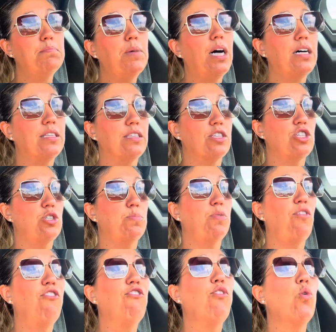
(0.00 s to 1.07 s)
months
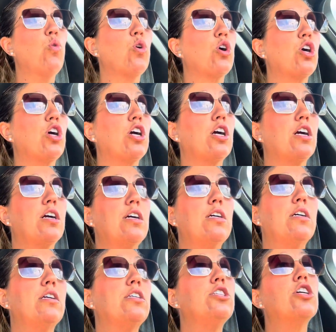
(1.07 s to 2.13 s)
before
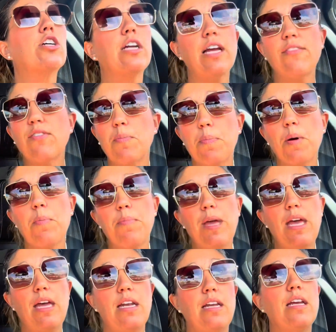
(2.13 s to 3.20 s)
you're gonna have a
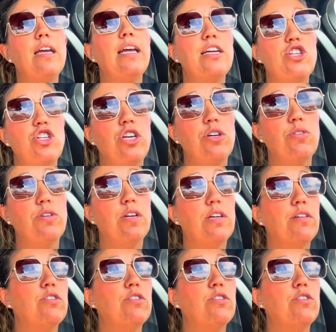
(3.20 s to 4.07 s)
permit issued.